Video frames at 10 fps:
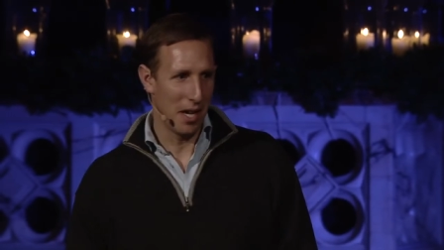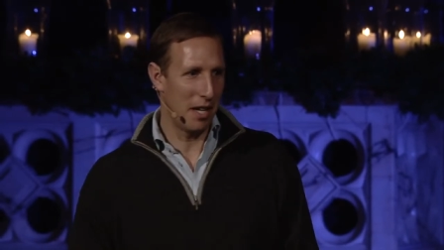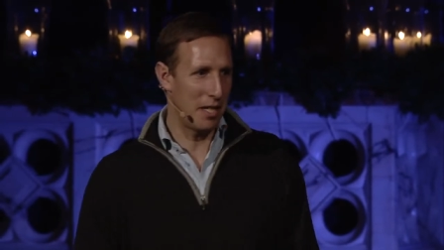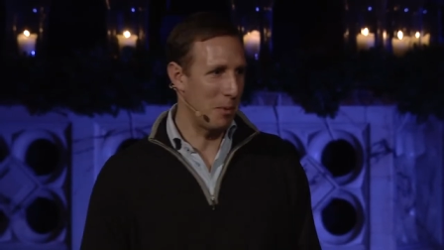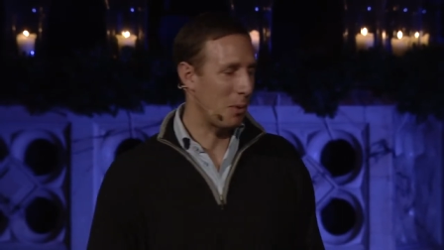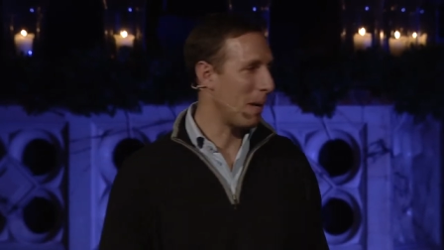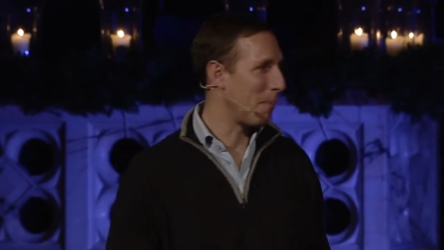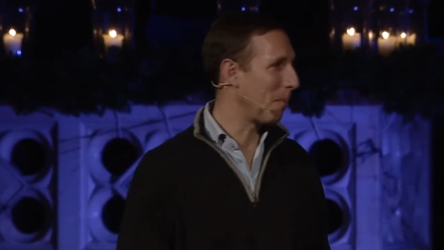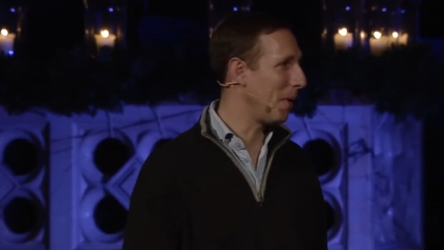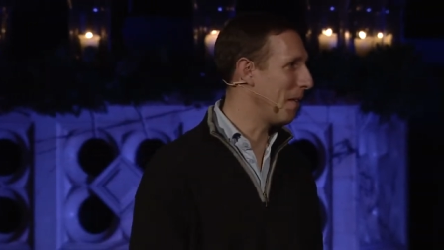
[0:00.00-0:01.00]
It seems quite
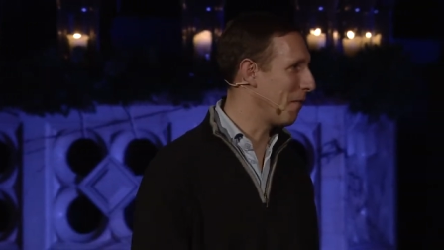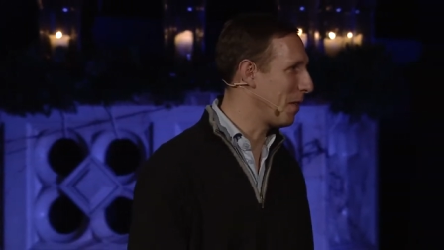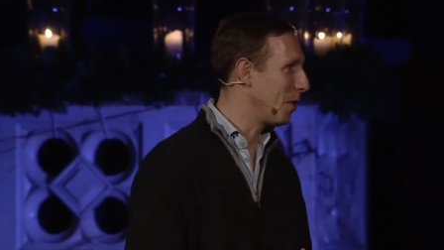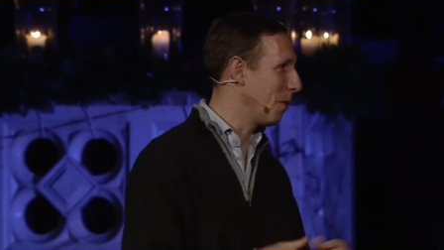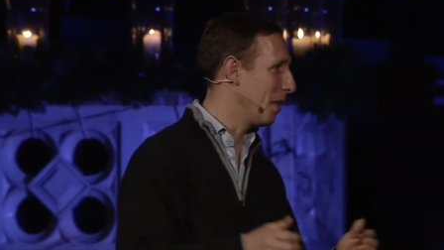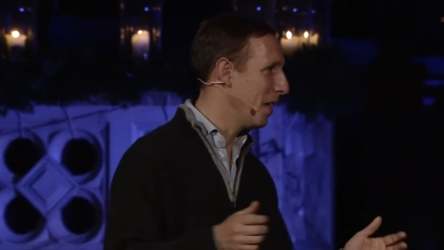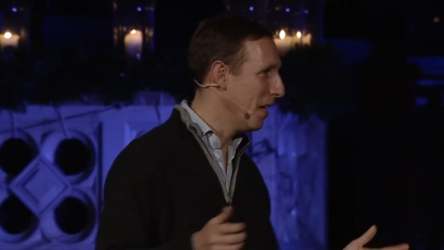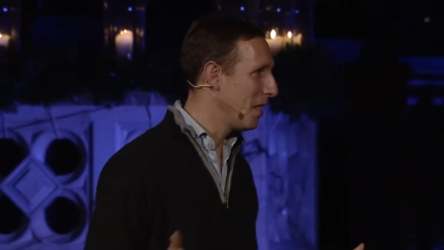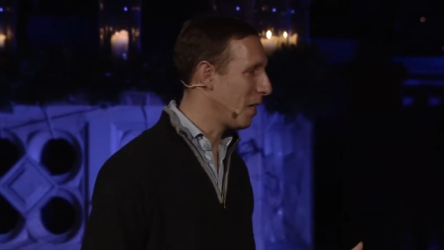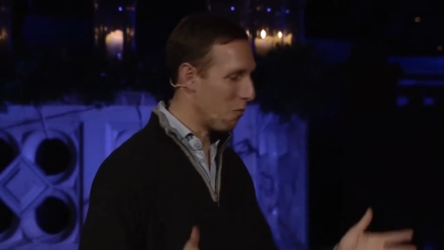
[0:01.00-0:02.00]
popular for the children to
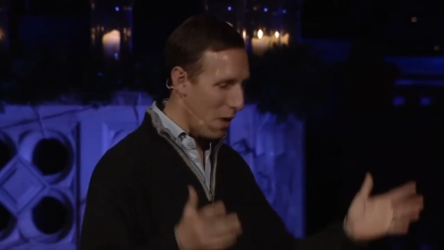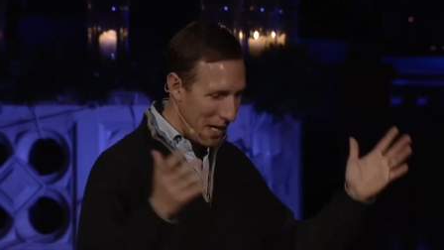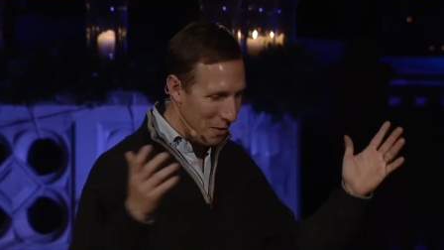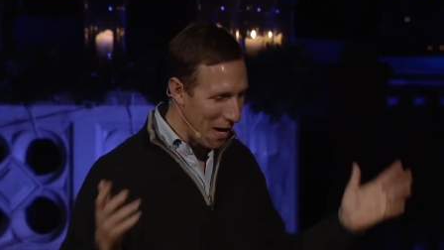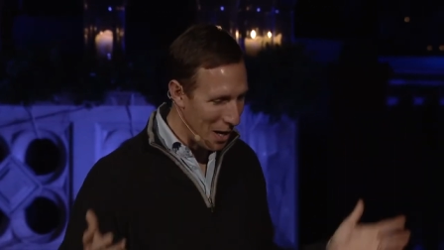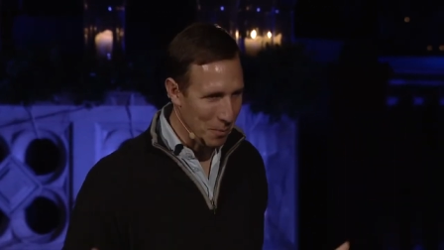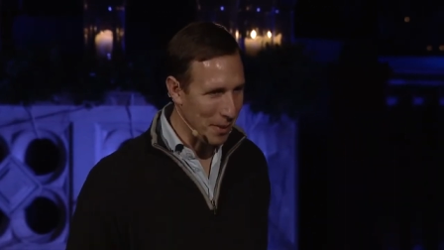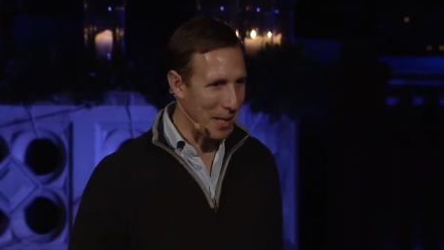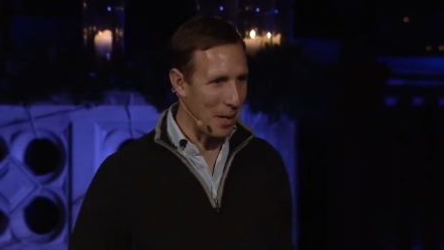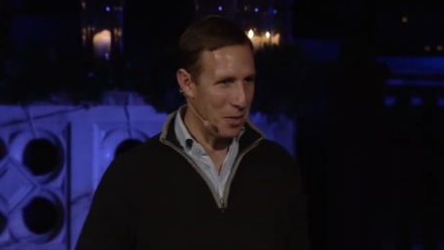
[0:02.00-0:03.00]
start running around
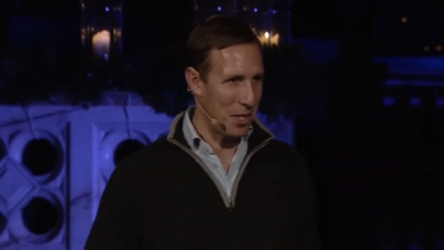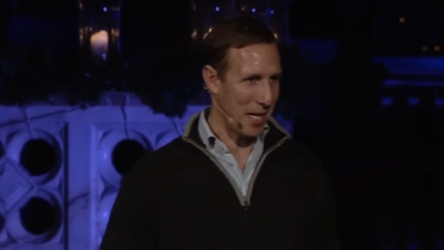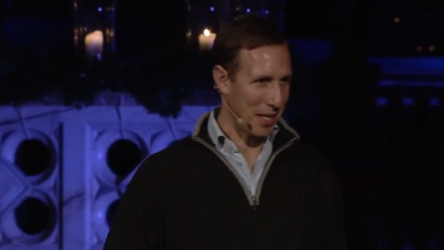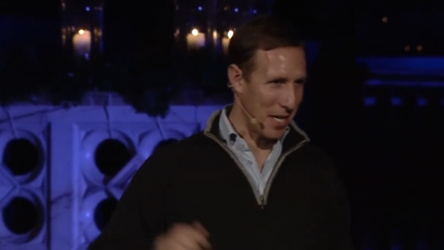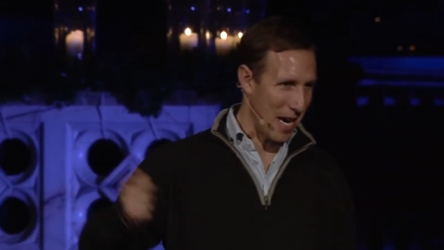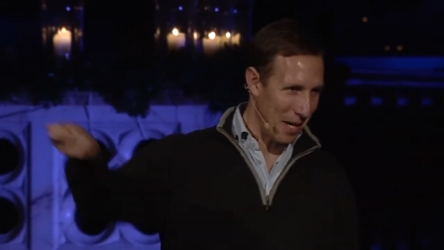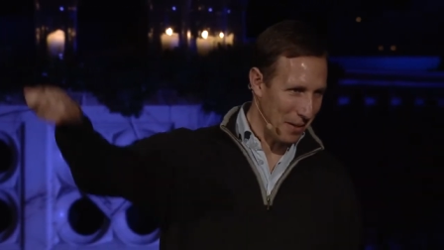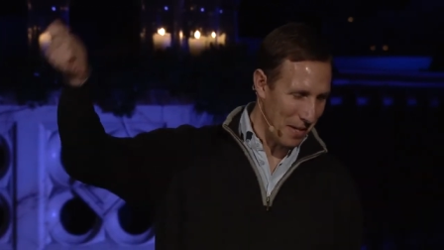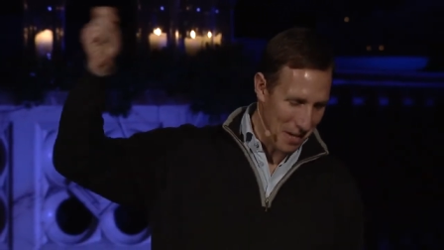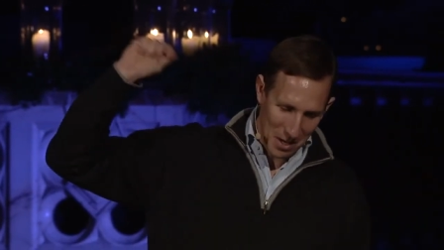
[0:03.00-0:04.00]
with glow sticks now
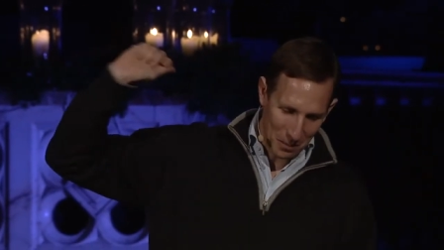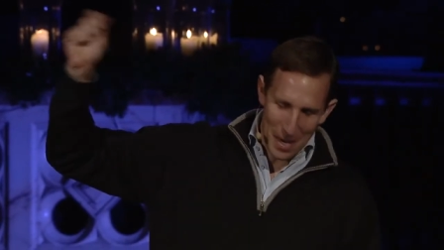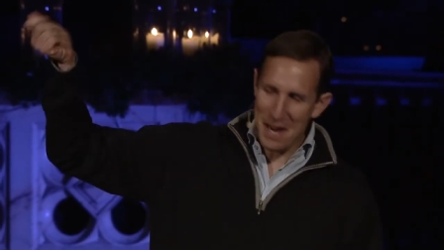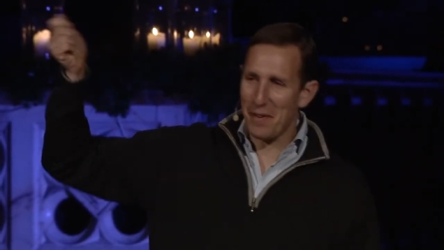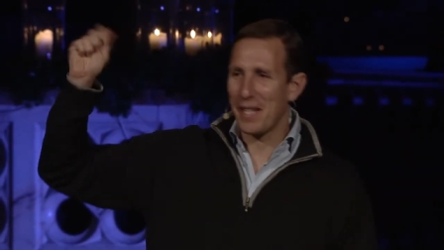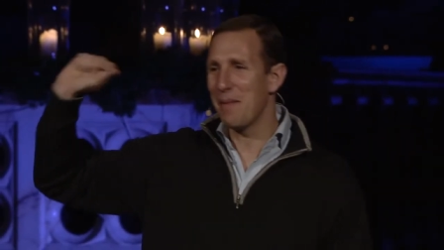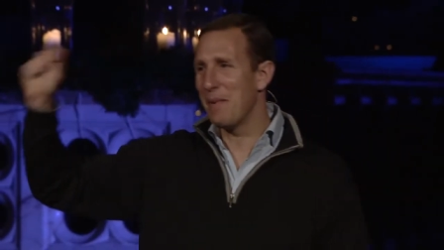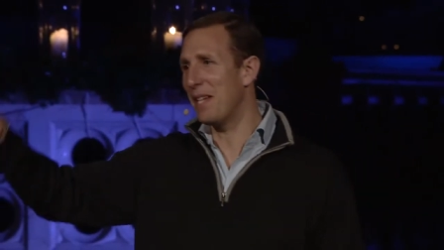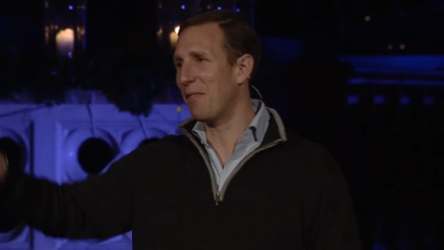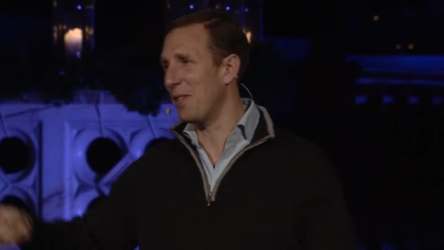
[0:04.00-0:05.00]
and waving them
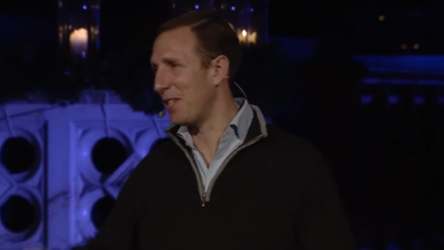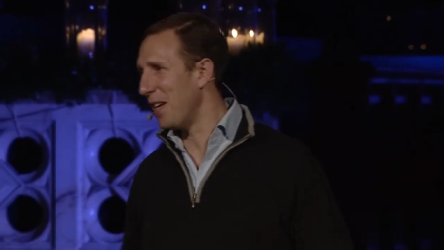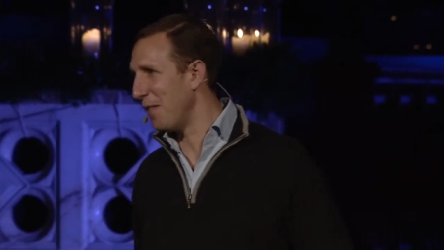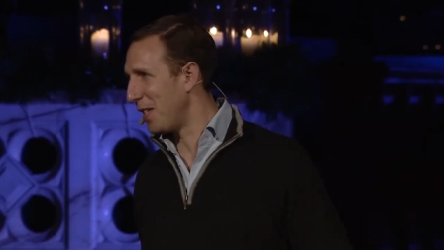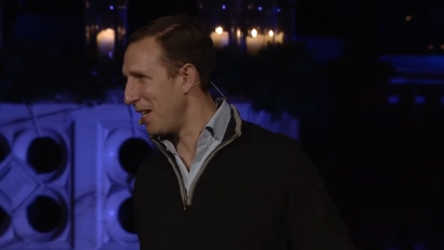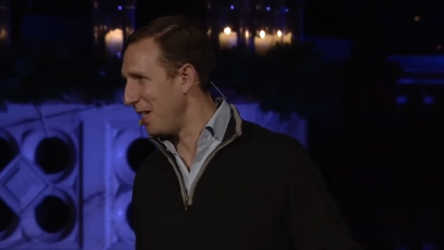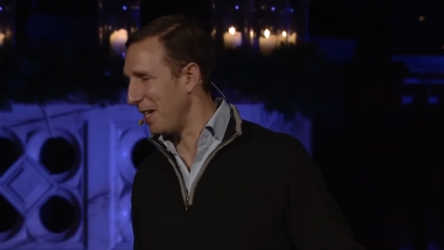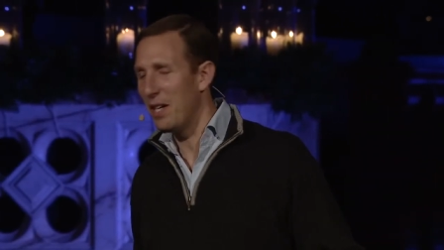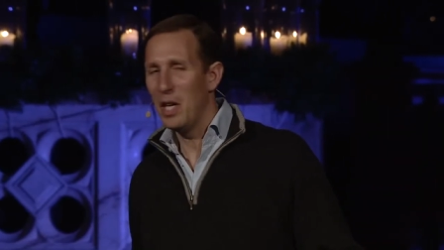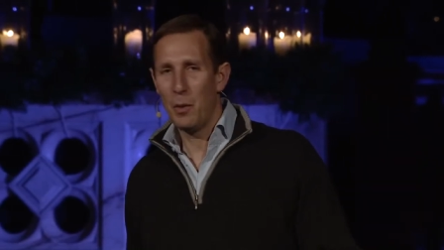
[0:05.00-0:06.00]
at different services.
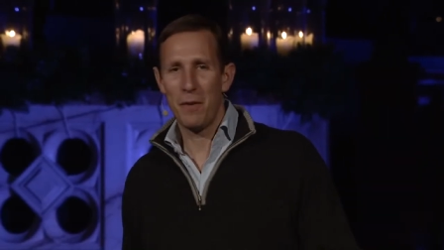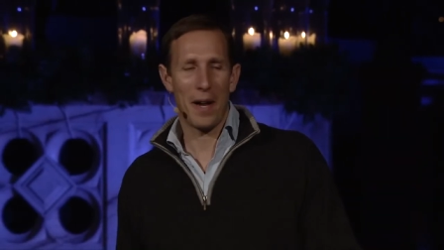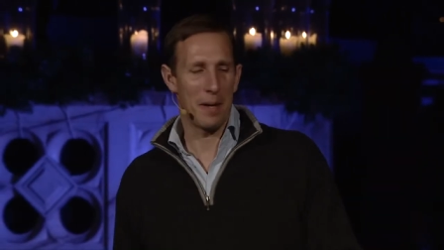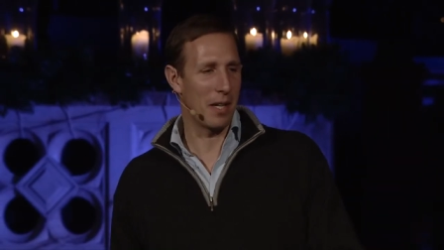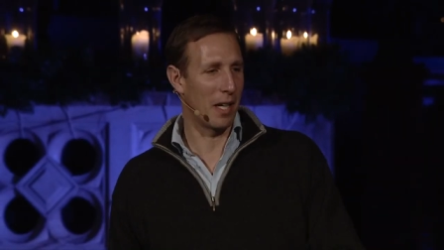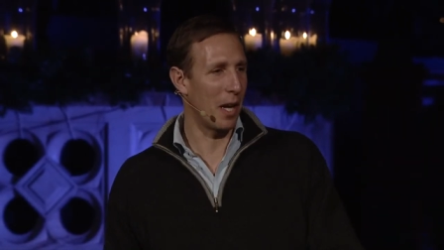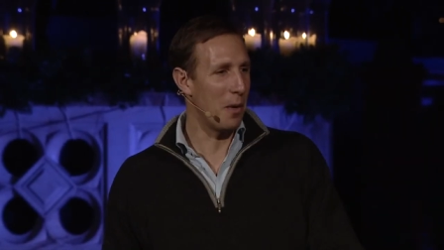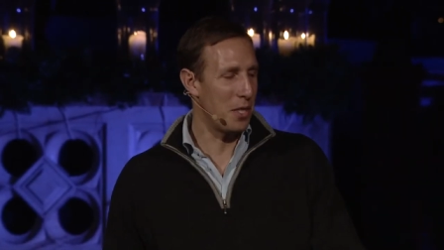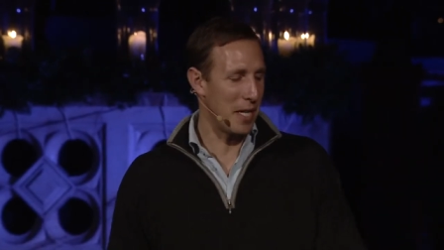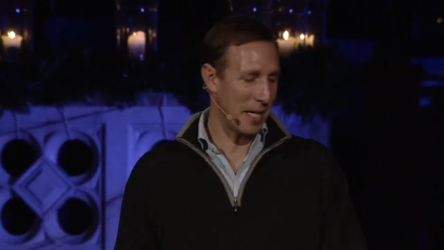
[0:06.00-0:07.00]
And we've had
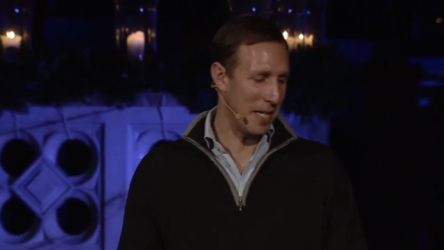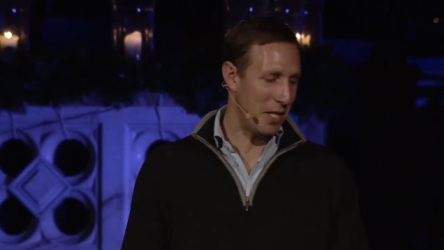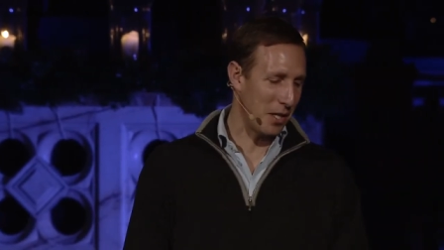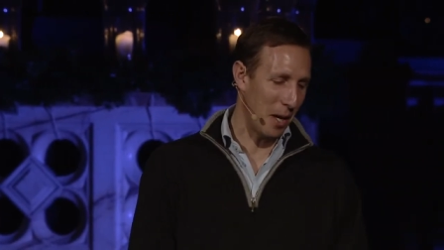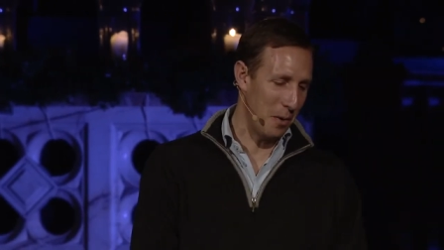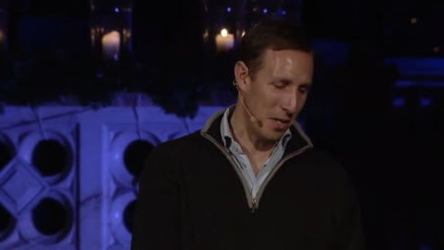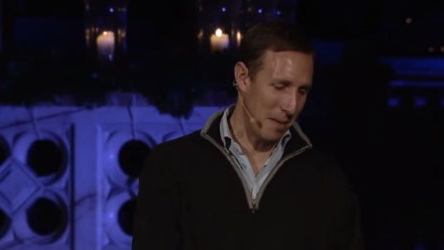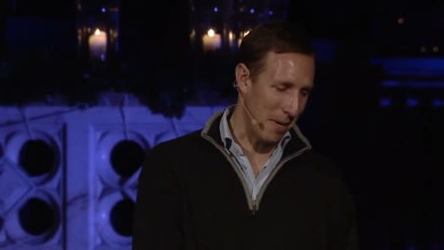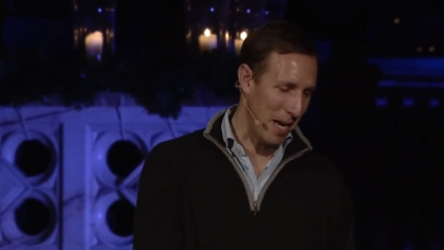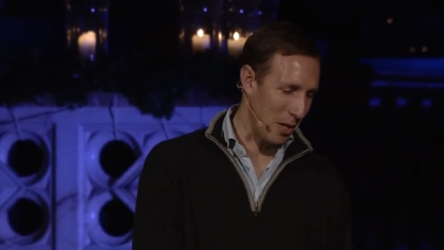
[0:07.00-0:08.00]
glow stick discos
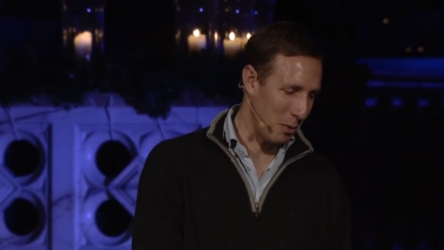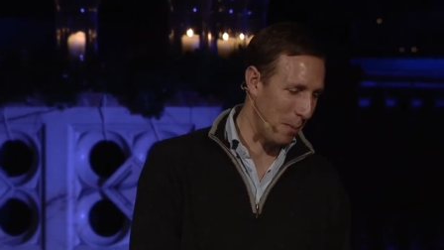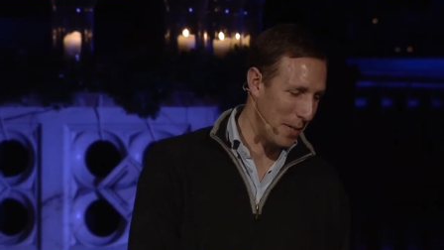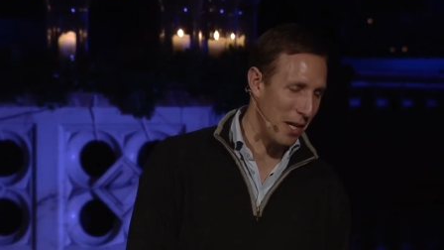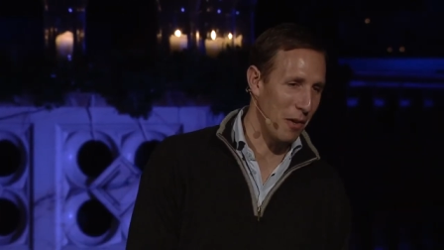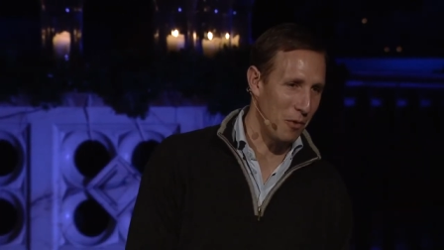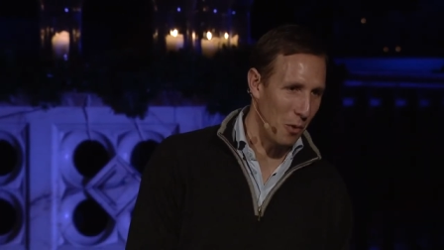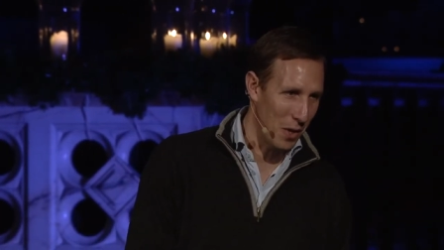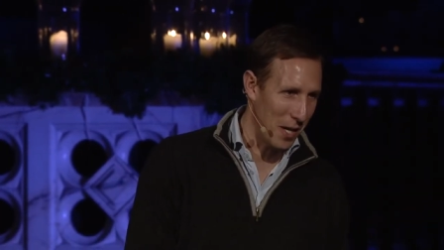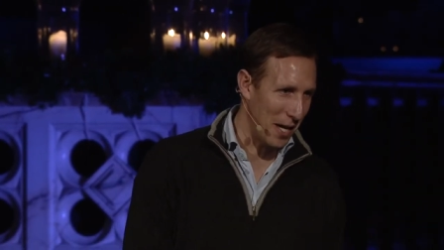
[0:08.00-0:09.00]
in my house where we turn off
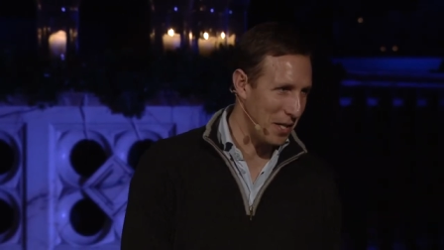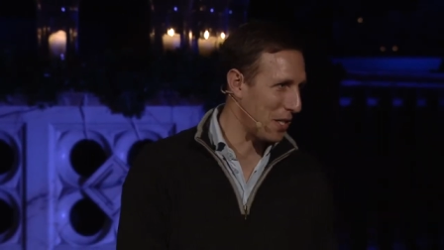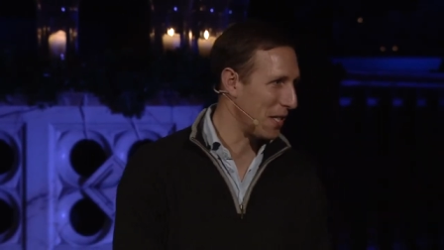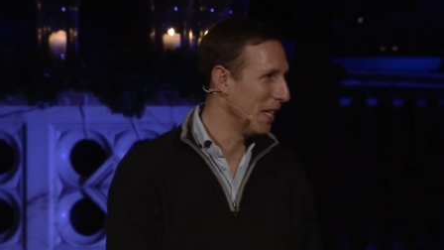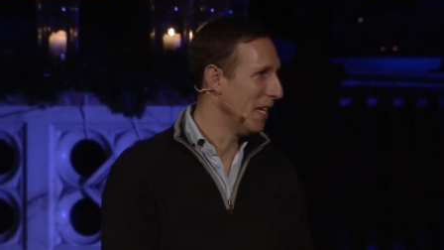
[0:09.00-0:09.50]
all the lights